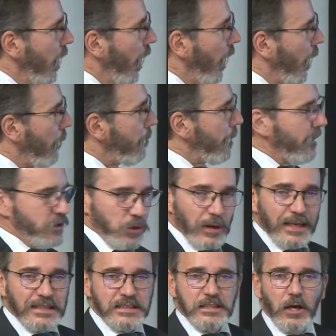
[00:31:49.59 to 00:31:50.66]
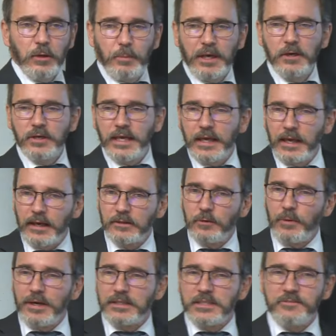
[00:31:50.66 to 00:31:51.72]
So let's start by looking at the
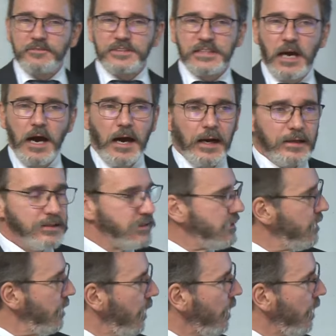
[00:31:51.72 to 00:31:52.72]
relative size.